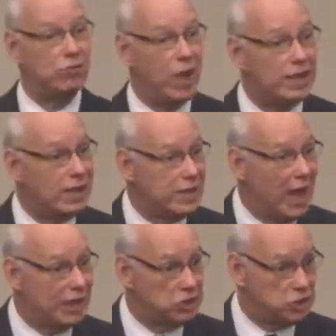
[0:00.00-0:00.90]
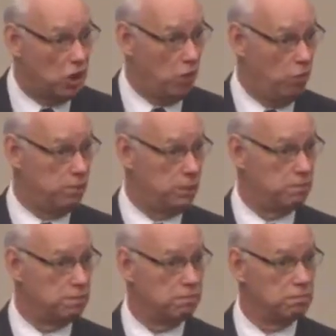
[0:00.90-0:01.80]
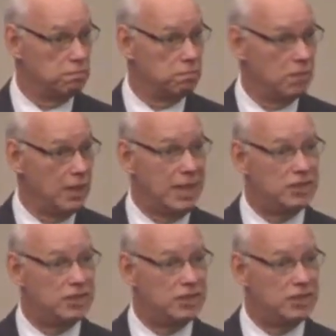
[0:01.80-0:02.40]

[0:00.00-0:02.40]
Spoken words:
recognize Job. His